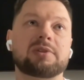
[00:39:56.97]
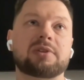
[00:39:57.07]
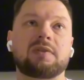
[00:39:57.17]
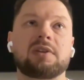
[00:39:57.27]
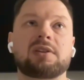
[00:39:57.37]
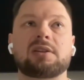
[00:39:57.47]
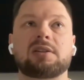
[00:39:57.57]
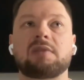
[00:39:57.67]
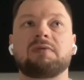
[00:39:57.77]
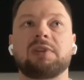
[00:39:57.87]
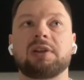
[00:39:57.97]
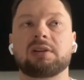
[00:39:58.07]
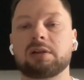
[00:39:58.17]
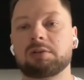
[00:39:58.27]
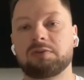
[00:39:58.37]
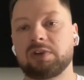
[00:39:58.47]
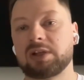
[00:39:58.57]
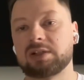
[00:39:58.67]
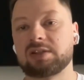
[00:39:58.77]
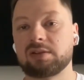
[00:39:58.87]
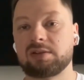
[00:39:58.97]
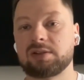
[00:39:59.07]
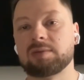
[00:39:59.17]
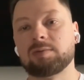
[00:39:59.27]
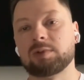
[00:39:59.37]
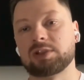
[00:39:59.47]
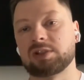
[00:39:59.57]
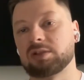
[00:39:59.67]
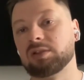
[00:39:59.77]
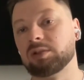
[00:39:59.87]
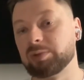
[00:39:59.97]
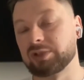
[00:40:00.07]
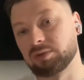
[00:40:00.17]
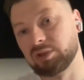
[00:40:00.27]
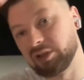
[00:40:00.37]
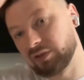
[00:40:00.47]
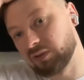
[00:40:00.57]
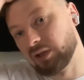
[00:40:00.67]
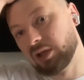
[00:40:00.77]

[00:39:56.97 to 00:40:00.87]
So this is something like of an ecosystem which is all open source.